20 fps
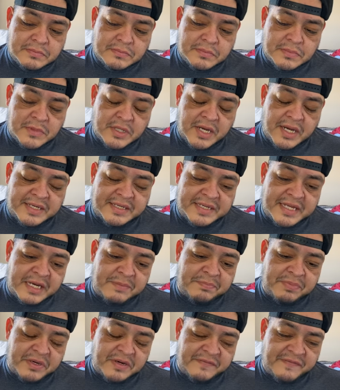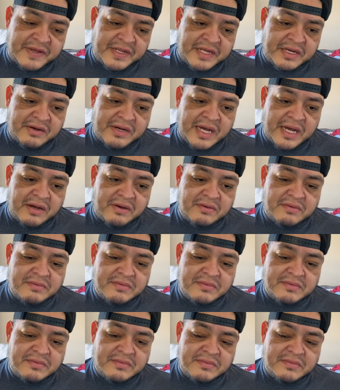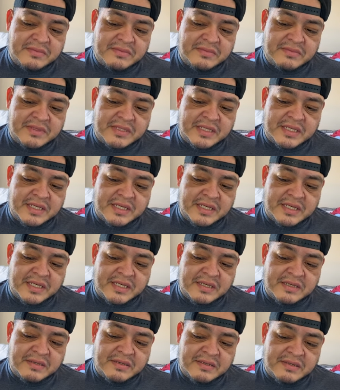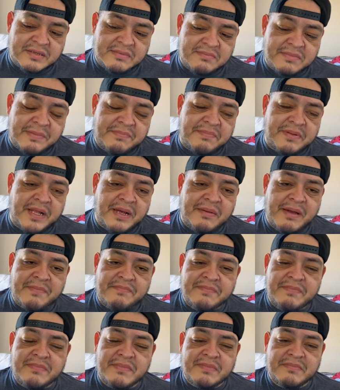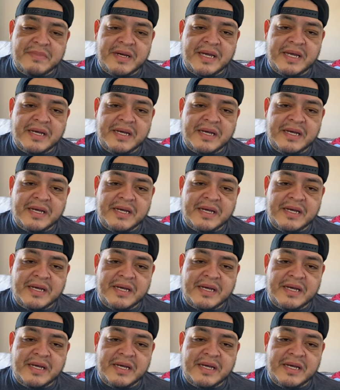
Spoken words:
I did put a video out. The my blog my